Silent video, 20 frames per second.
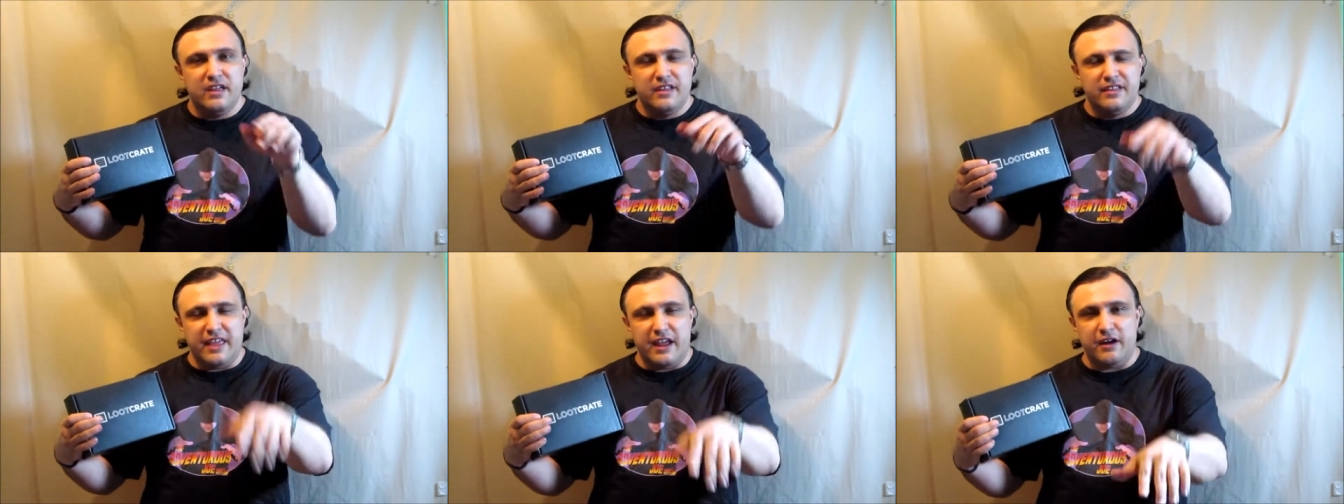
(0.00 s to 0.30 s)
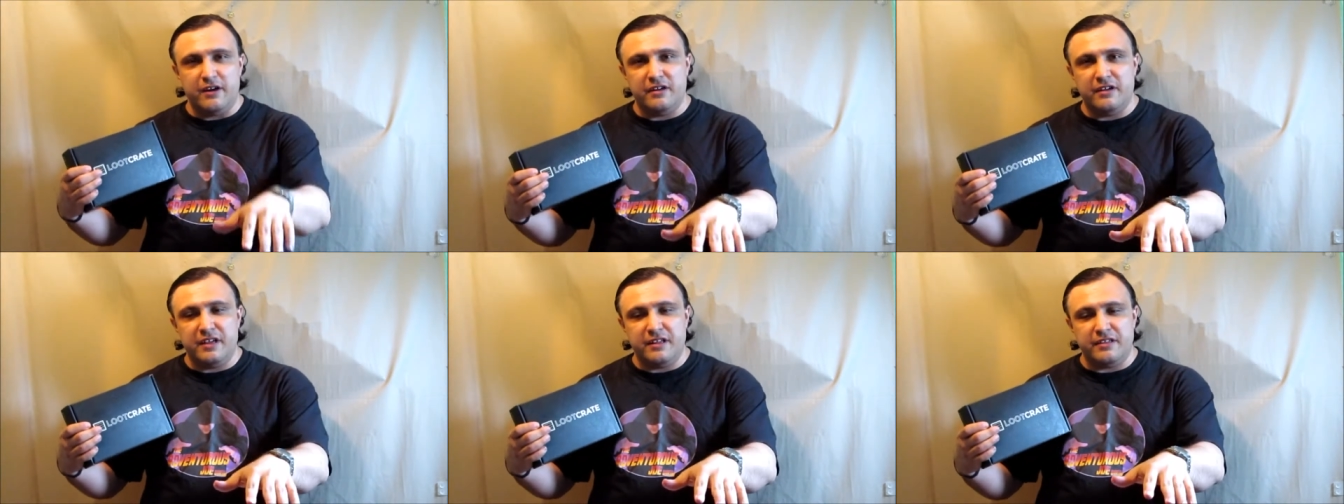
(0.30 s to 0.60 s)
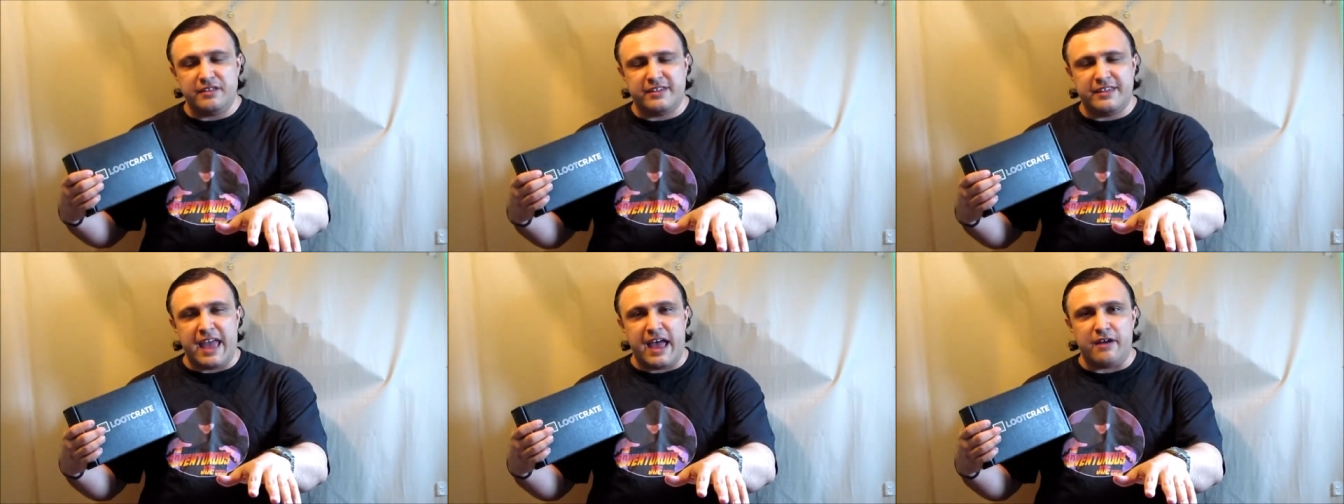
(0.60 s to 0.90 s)
There,
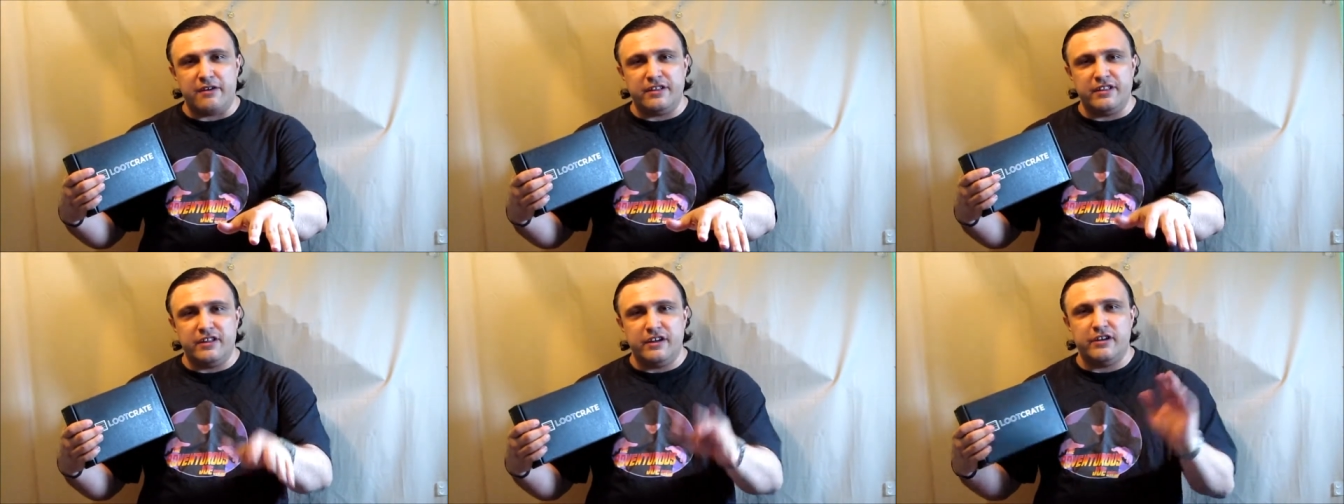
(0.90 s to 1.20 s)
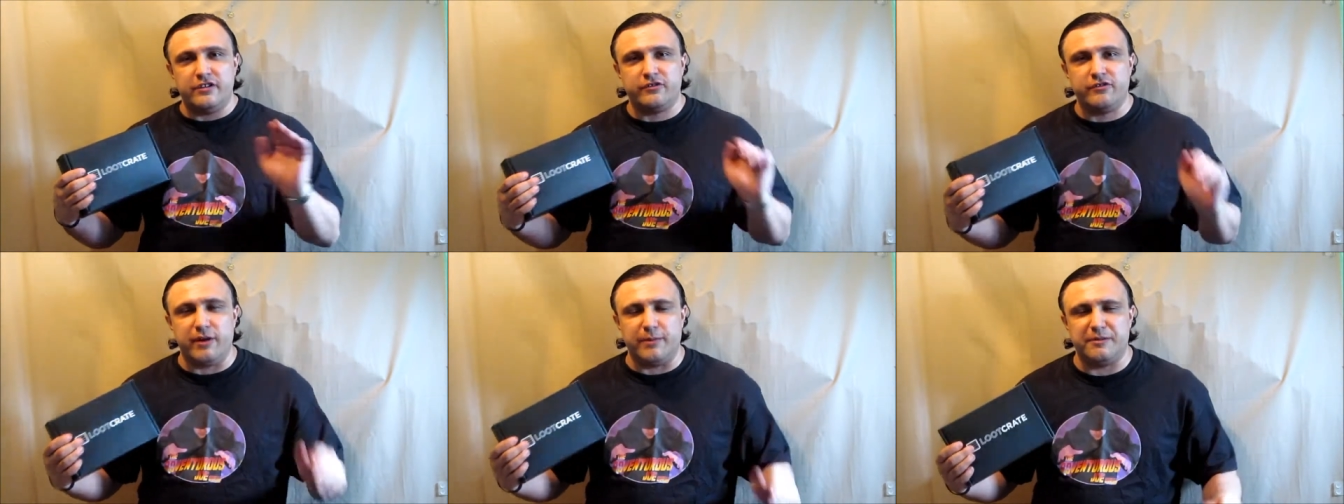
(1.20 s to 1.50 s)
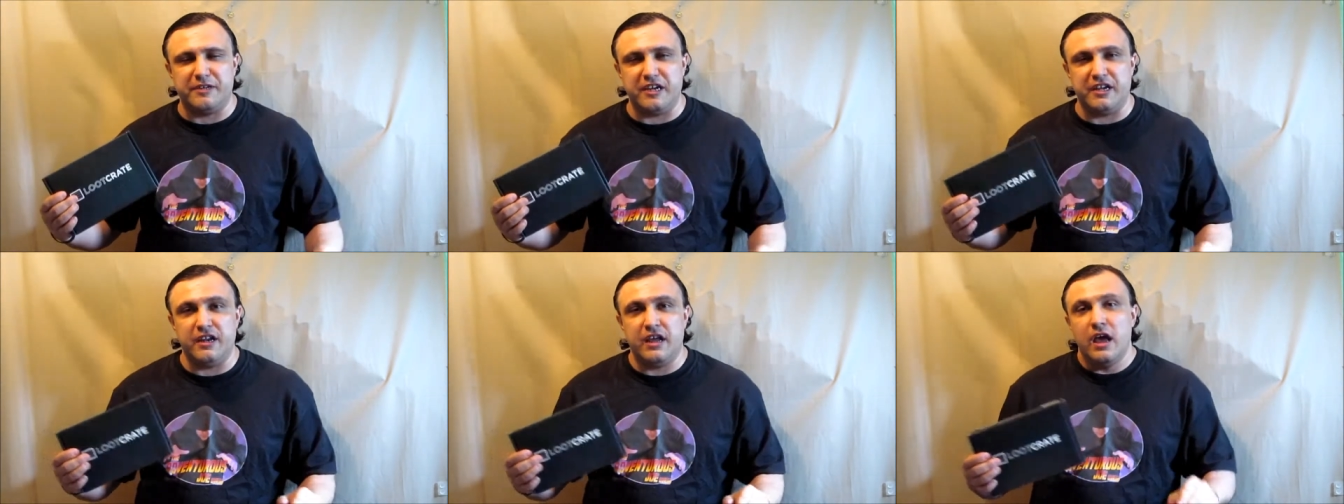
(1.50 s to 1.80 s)
it's down in the
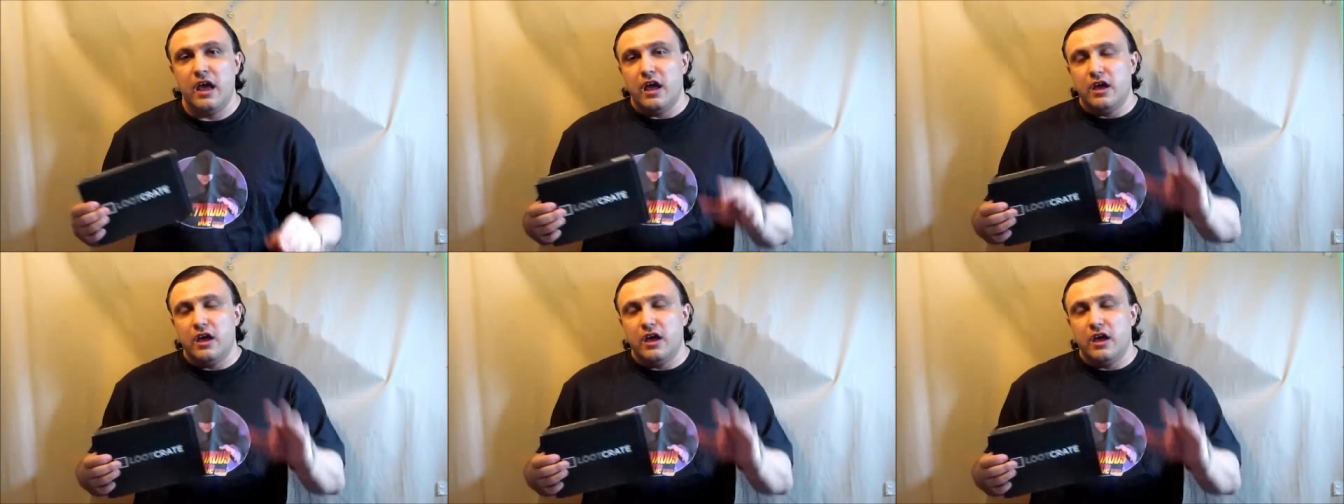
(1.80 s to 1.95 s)
description.